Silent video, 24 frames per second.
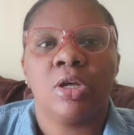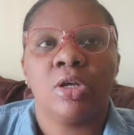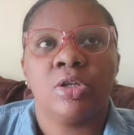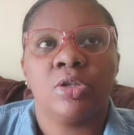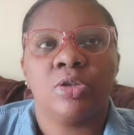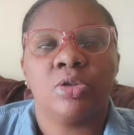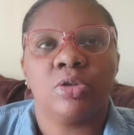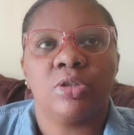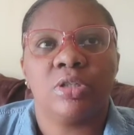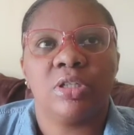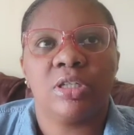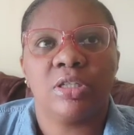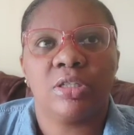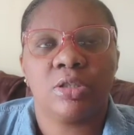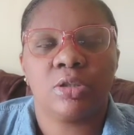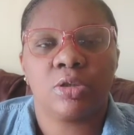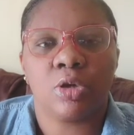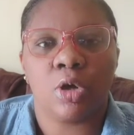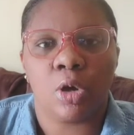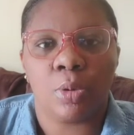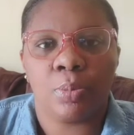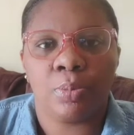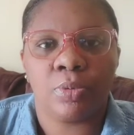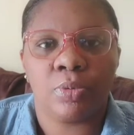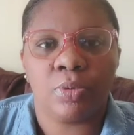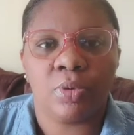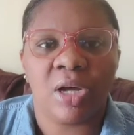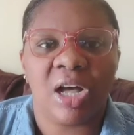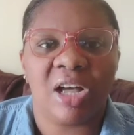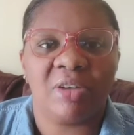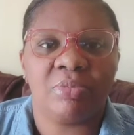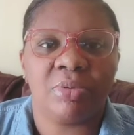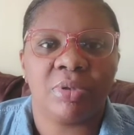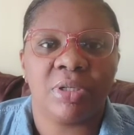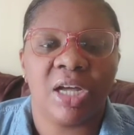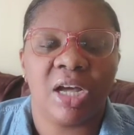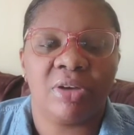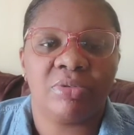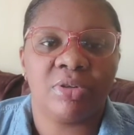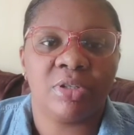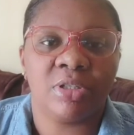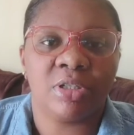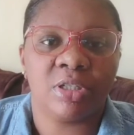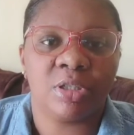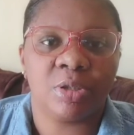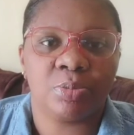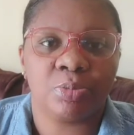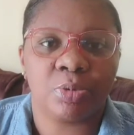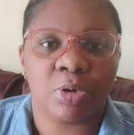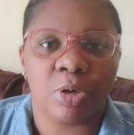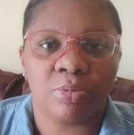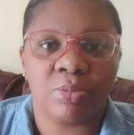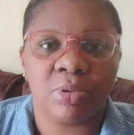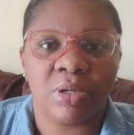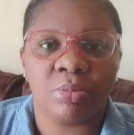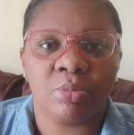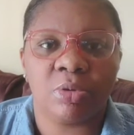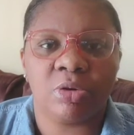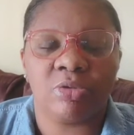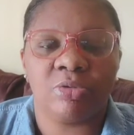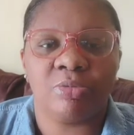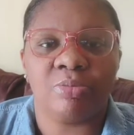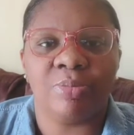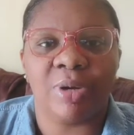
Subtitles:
So this couple have been having this problem of